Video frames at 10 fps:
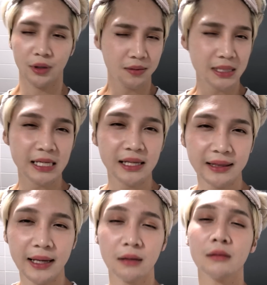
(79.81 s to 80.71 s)
When it comes to skin
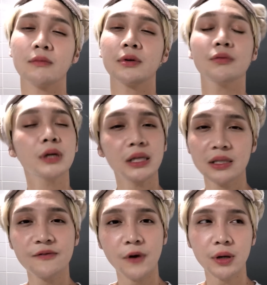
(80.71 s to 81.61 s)
like that, you really
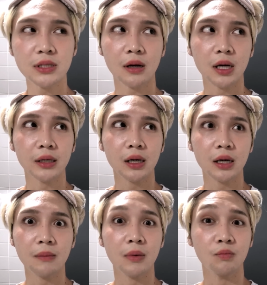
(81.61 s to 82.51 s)
need to focus on
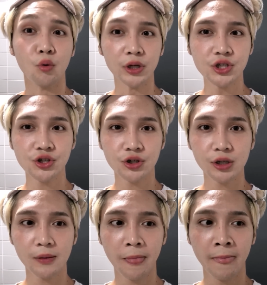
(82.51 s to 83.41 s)
um,
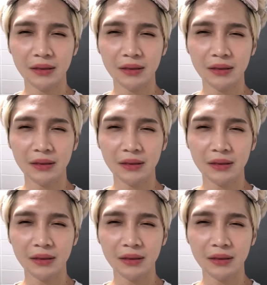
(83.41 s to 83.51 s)
moisture.